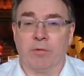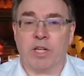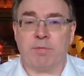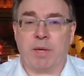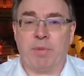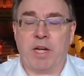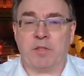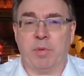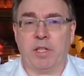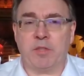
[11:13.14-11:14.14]
you know, what's my
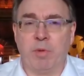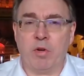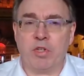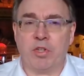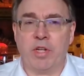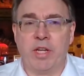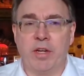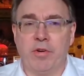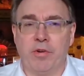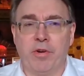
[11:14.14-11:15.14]
possible exposure
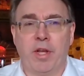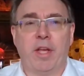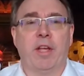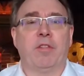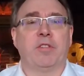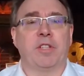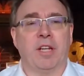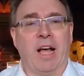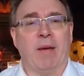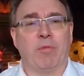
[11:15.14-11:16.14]
here? There's
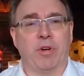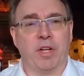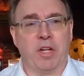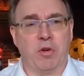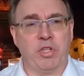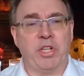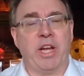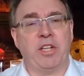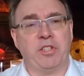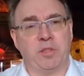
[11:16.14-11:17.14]
a lot more
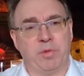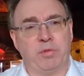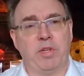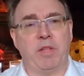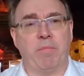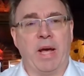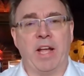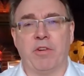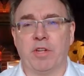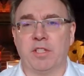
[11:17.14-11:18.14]
negotiations between the
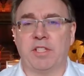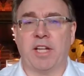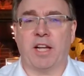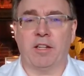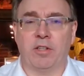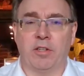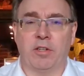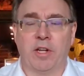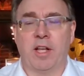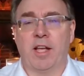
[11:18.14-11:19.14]
buyer and the
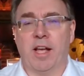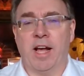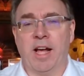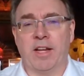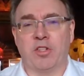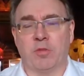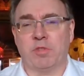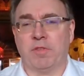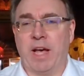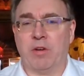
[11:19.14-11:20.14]
seller in
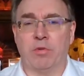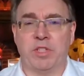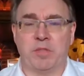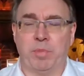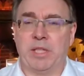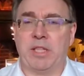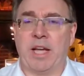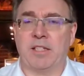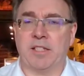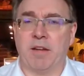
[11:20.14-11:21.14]
terms of how do we split
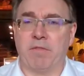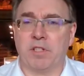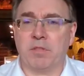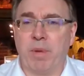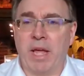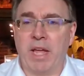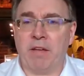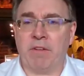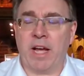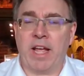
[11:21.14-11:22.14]
that severance
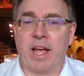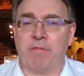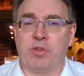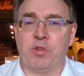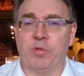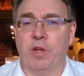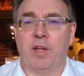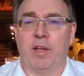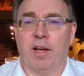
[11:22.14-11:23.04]
pay if I have to